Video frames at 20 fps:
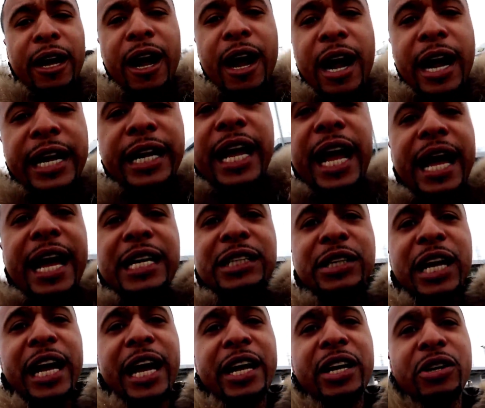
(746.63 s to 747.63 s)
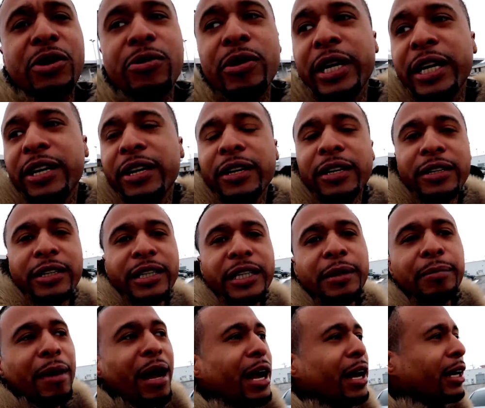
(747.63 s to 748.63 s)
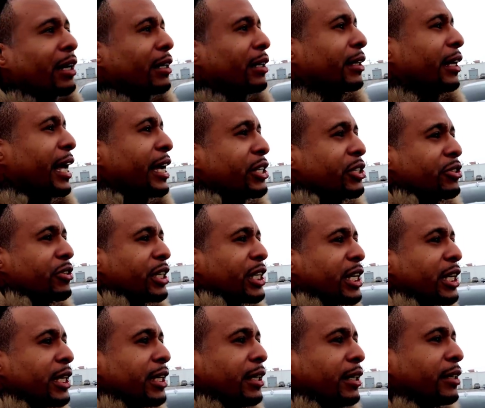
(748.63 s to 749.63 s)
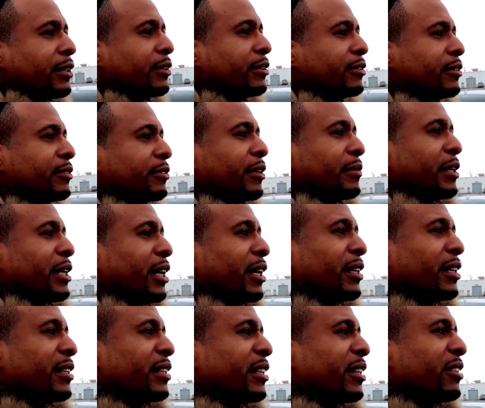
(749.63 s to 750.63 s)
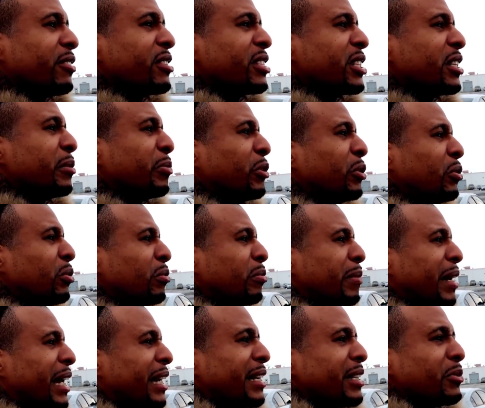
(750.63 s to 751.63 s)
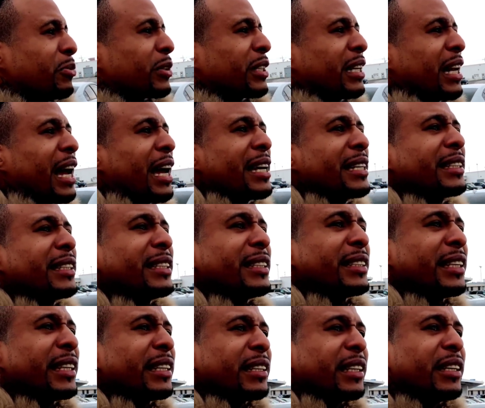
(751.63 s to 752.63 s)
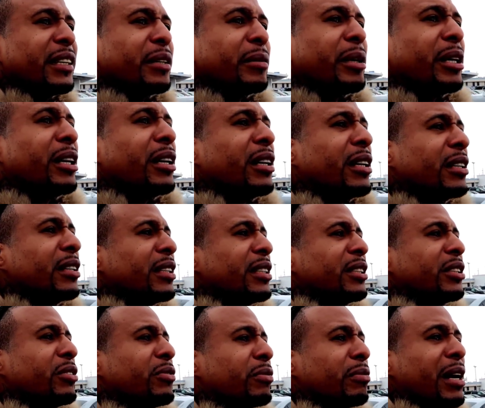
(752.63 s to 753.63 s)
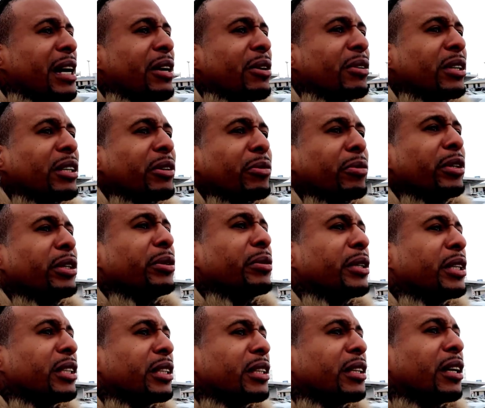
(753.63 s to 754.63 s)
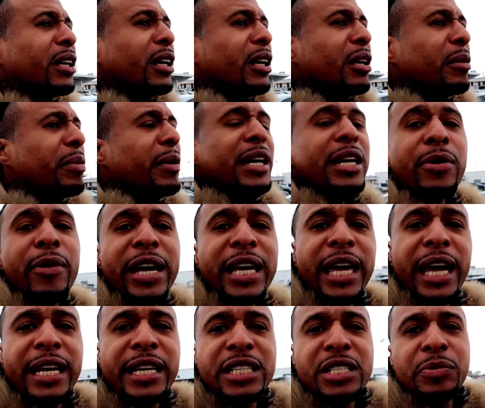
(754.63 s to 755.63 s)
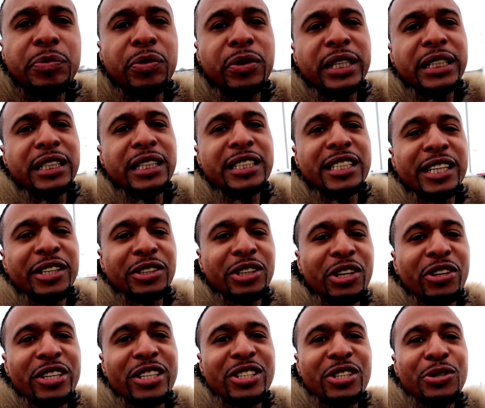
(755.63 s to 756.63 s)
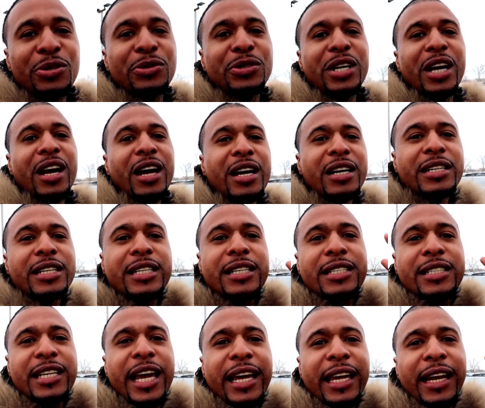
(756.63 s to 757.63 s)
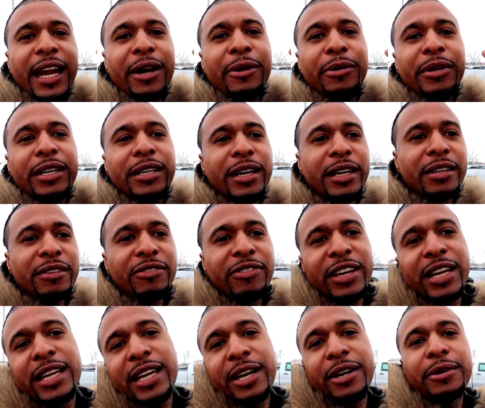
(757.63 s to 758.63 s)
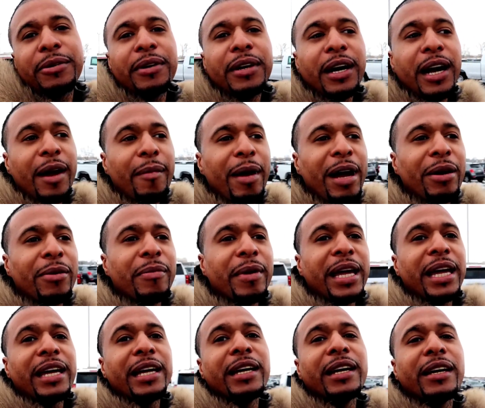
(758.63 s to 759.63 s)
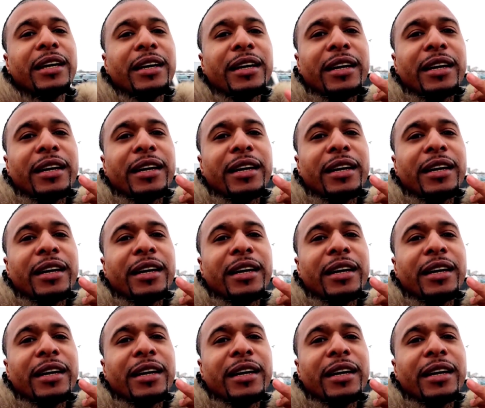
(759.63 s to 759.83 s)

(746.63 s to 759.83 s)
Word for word: All right, guys, I gotta go in here and get my uh, extra key from the other dealership. Ooh, man, this was nice. It's sitting up. This Silverado look real good. But anyway, gang, it's your boy CJ on 32s, checking out with another video. I'm out, man.